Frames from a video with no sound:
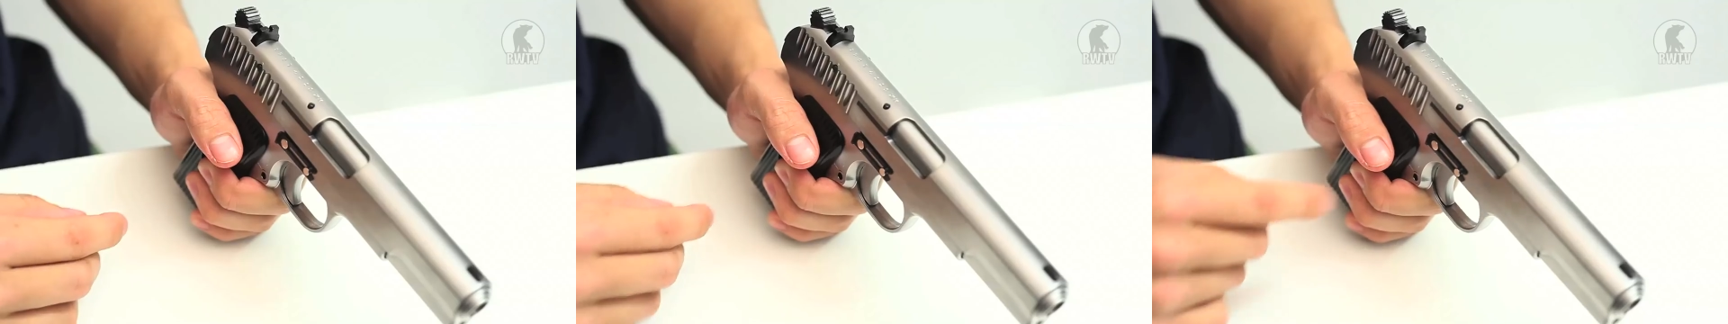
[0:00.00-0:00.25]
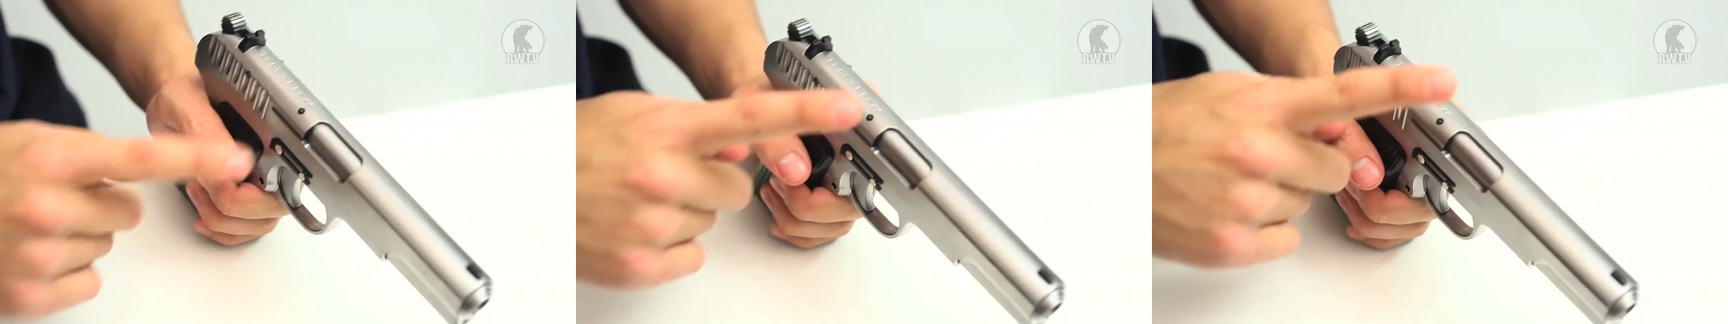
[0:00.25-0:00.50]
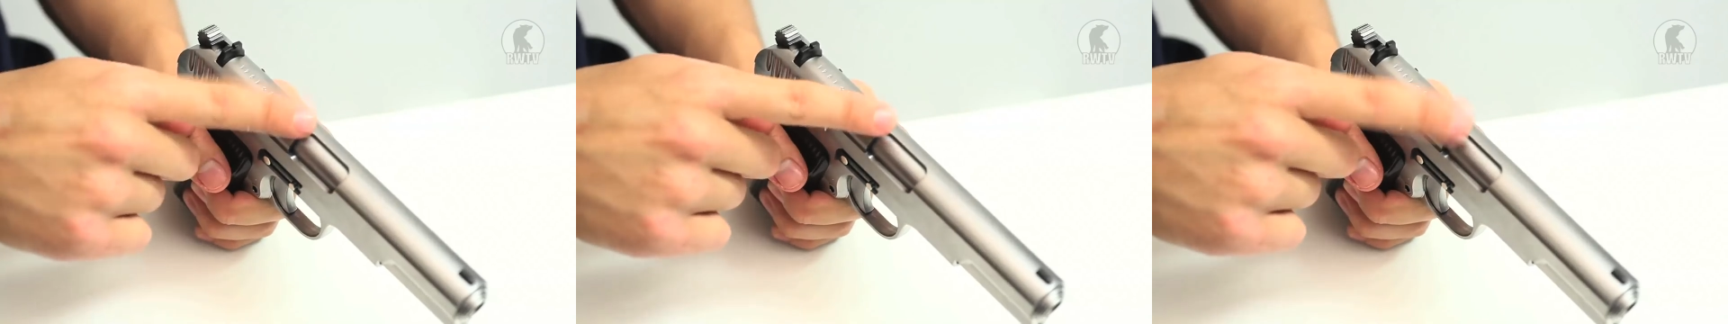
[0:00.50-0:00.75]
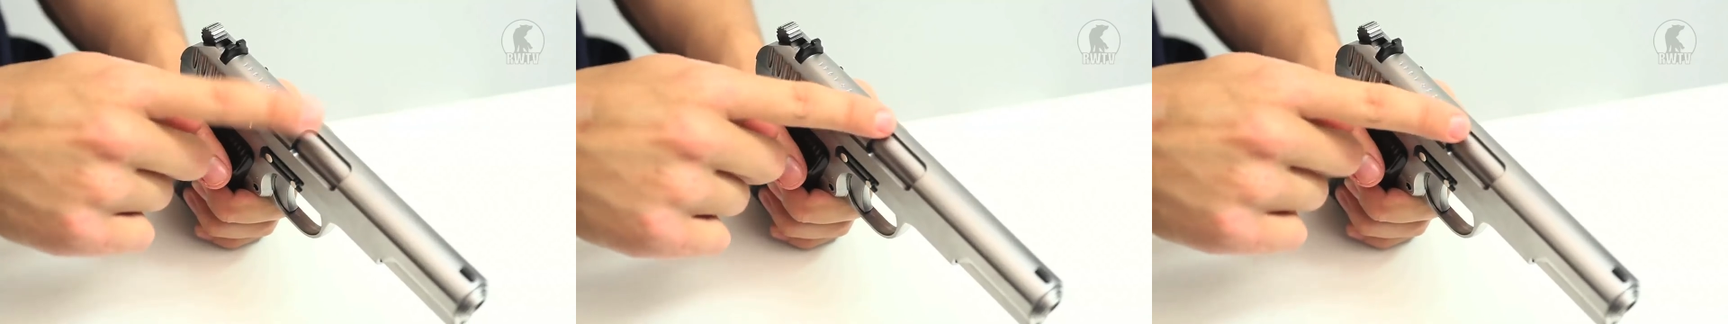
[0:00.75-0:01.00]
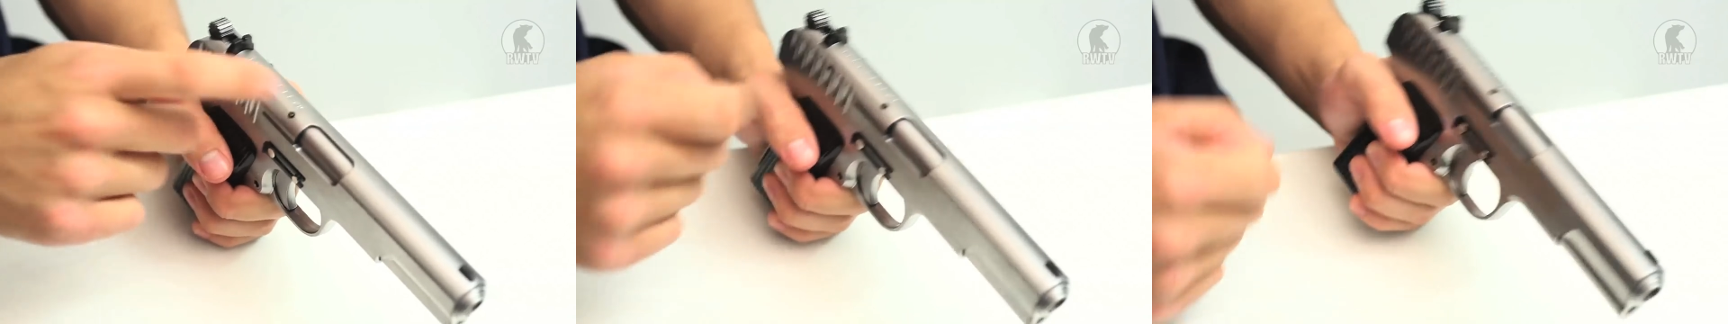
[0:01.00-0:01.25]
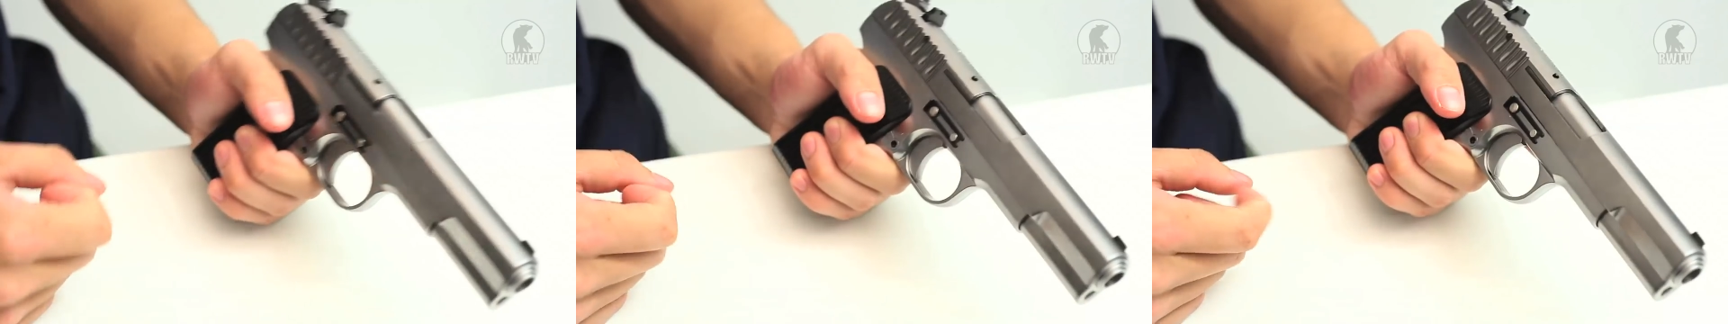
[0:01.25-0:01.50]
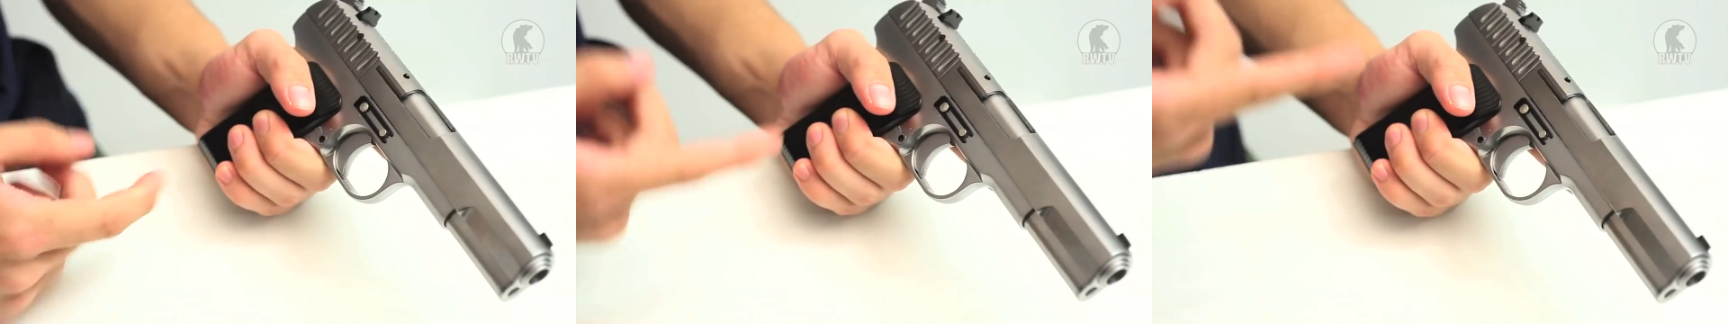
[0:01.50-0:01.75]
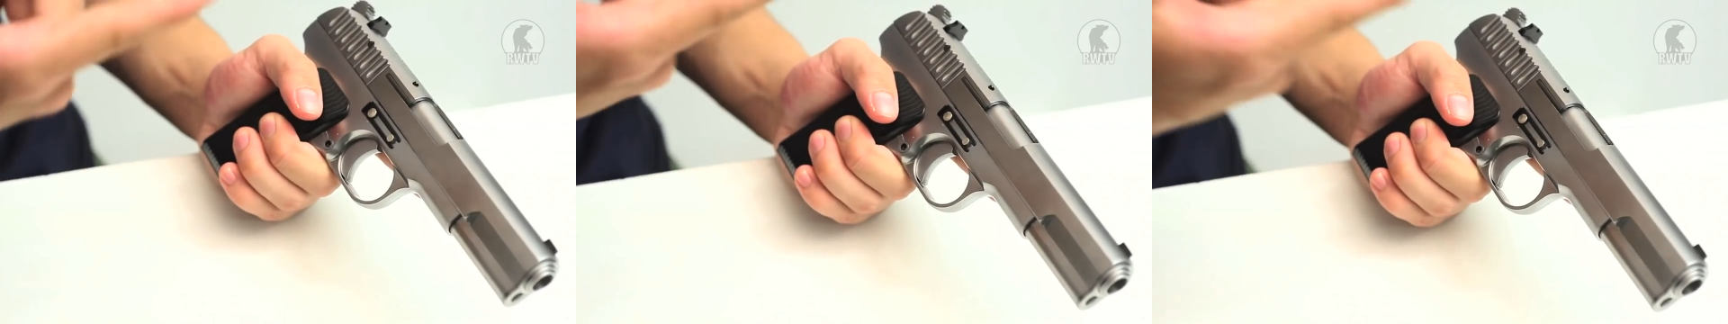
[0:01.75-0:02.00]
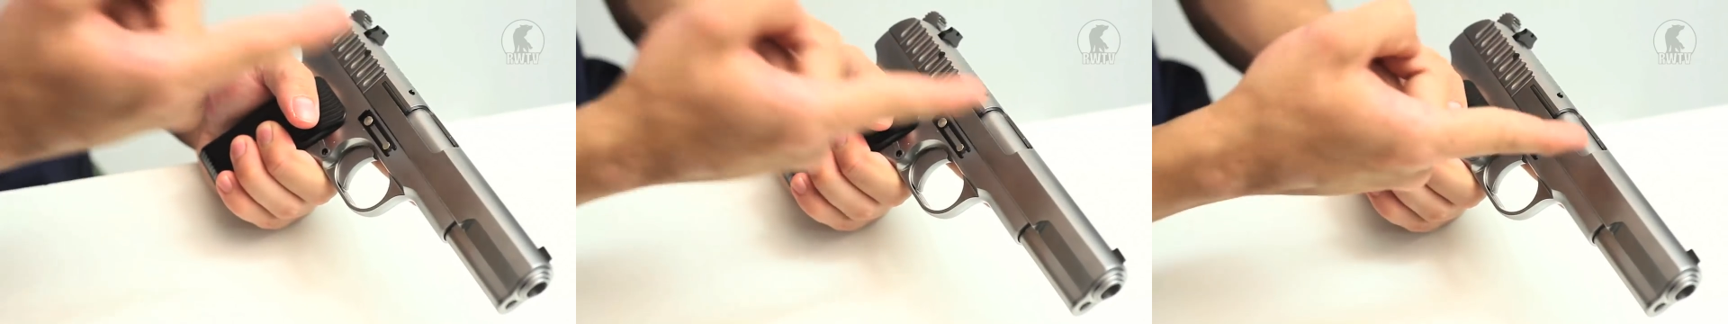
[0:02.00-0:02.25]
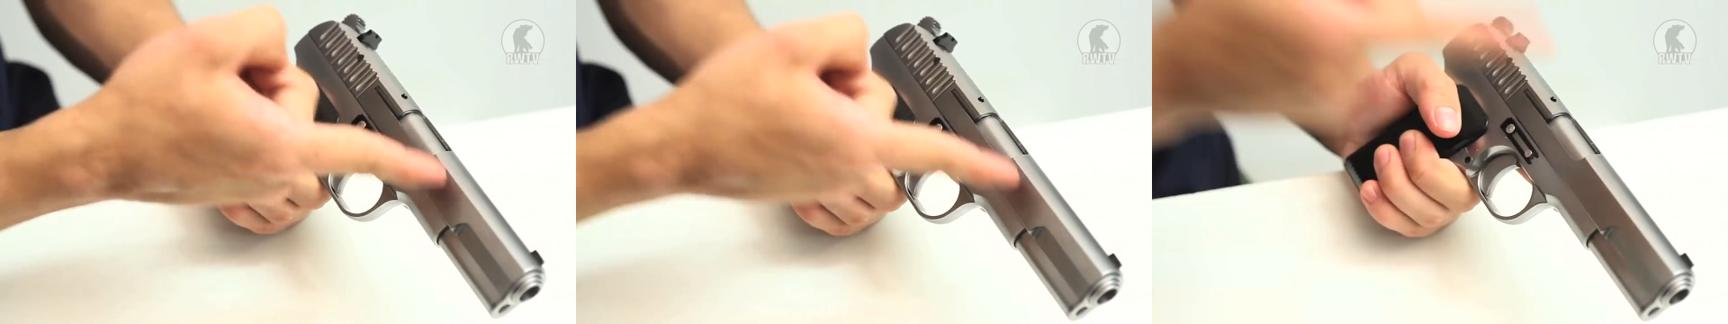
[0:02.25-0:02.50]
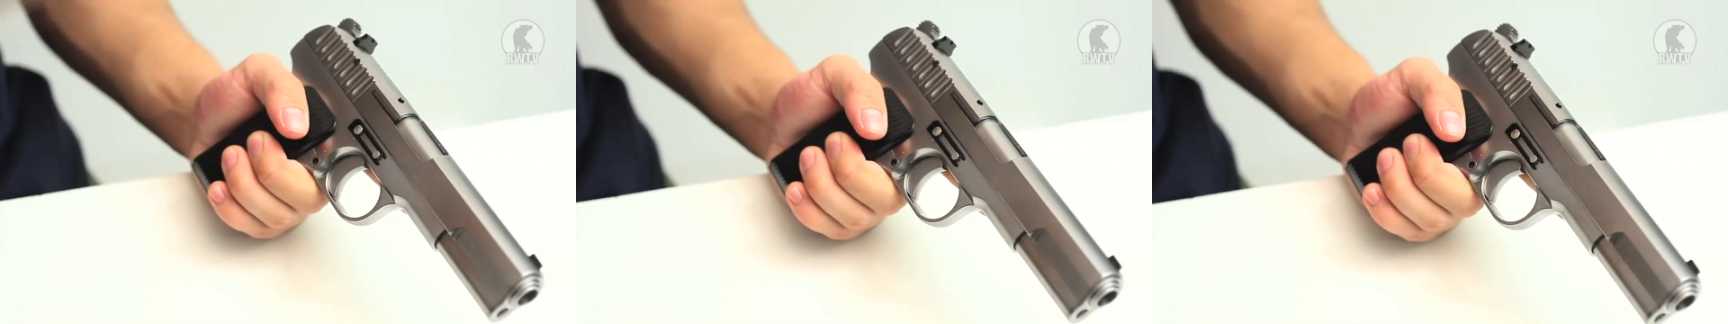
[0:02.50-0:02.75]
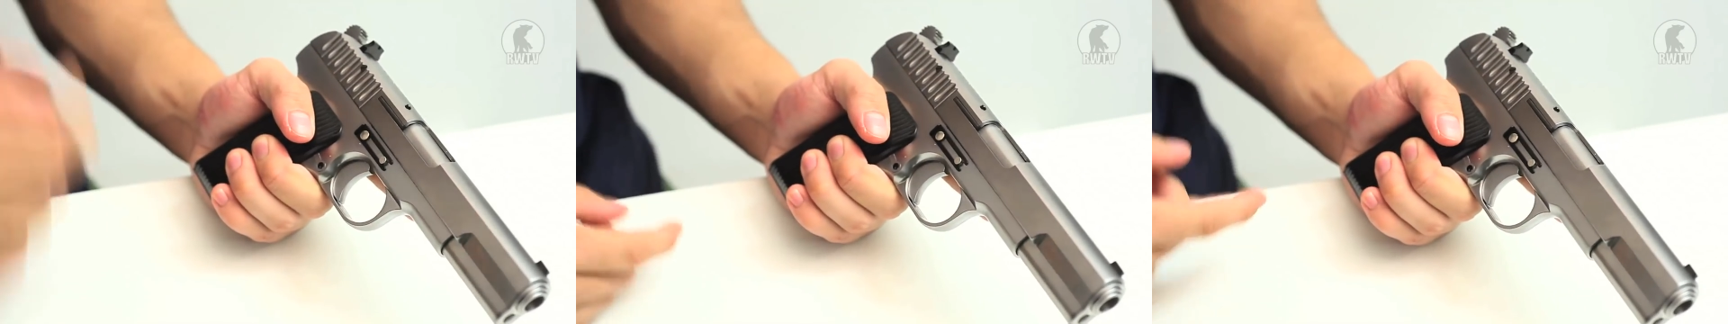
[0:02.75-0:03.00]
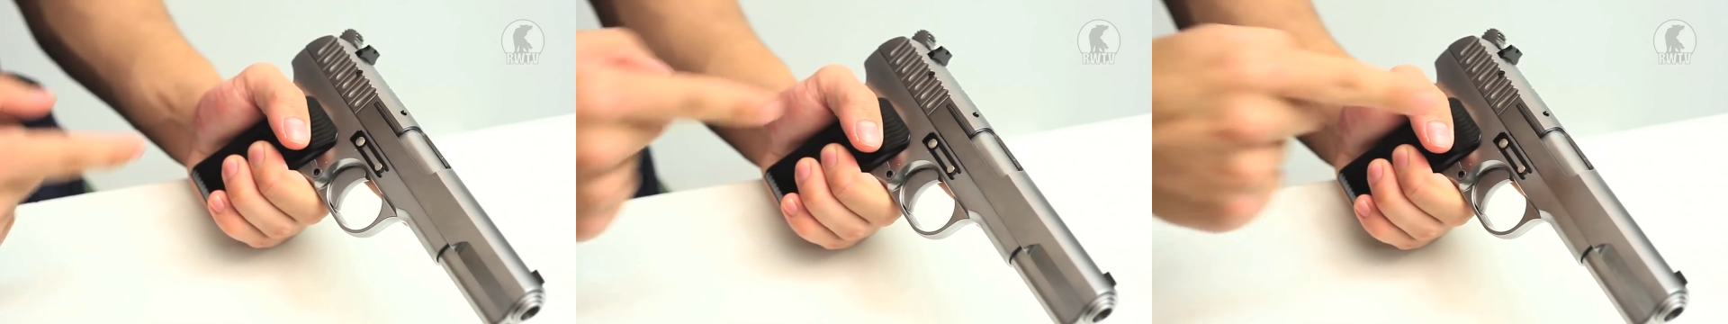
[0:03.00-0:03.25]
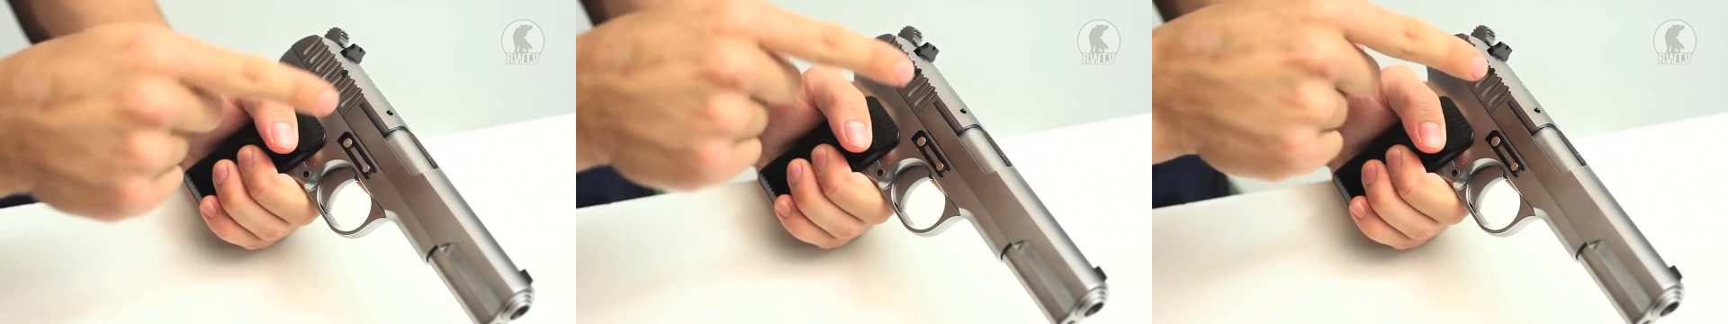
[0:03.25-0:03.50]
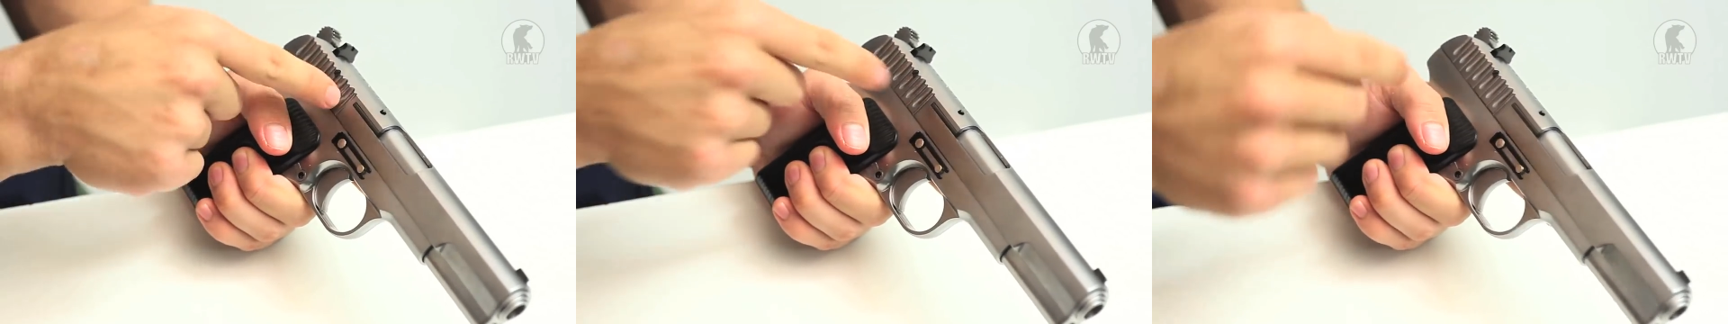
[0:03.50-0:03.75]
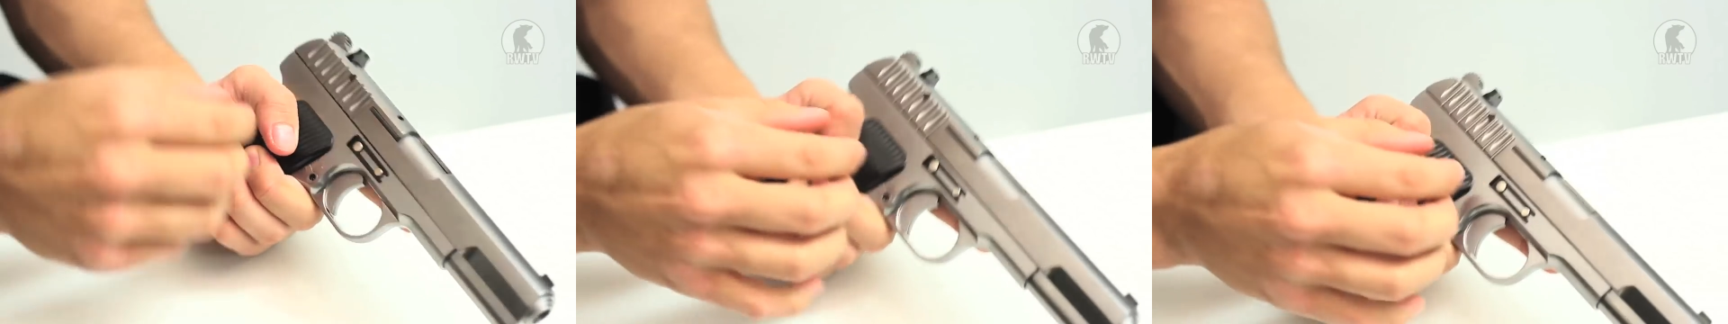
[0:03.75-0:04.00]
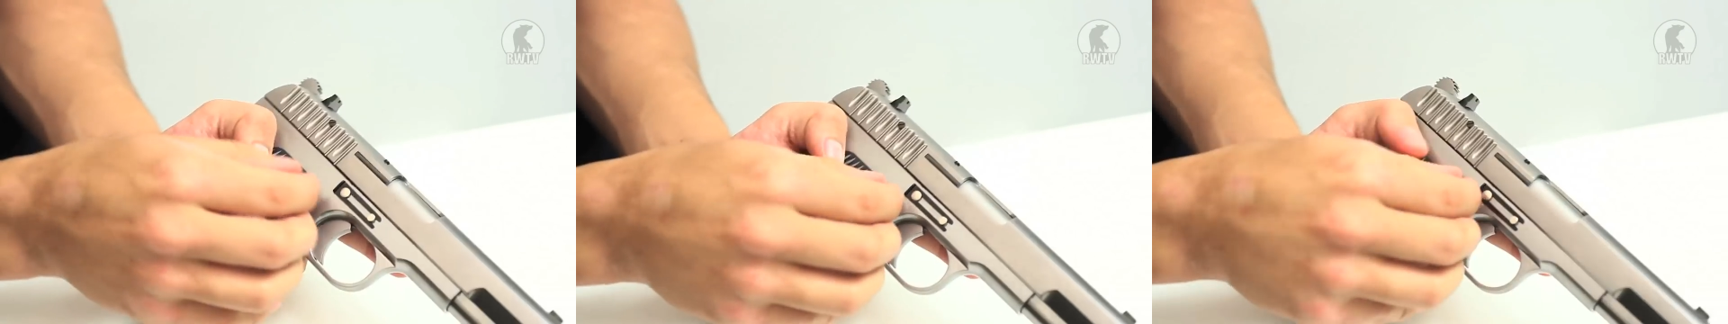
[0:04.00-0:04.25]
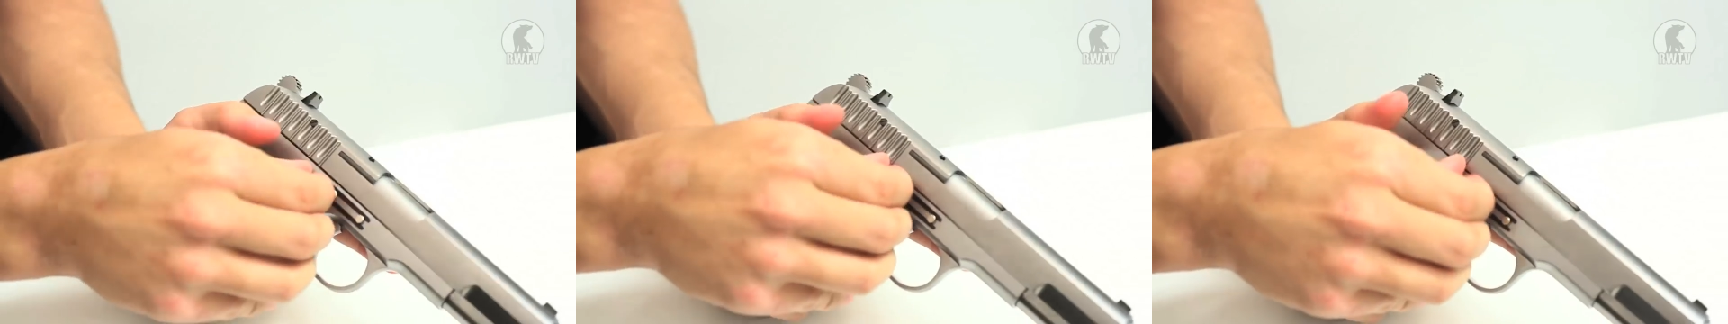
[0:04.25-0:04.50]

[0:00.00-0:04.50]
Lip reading: (no speaker visible)